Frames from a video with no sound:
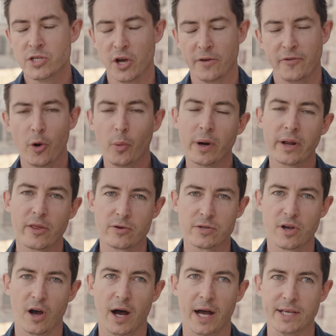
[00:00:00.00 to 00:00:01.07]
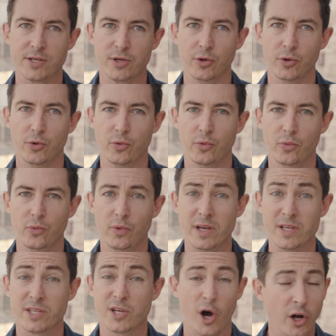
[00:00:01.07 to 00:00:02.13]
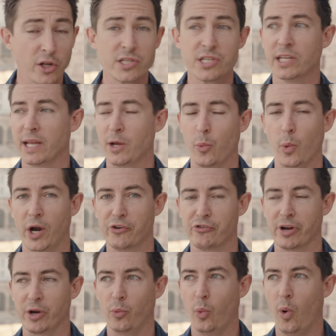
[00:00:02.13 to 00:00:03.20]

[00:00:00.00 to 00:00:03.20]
So if you're one of those guys who is constantly wondering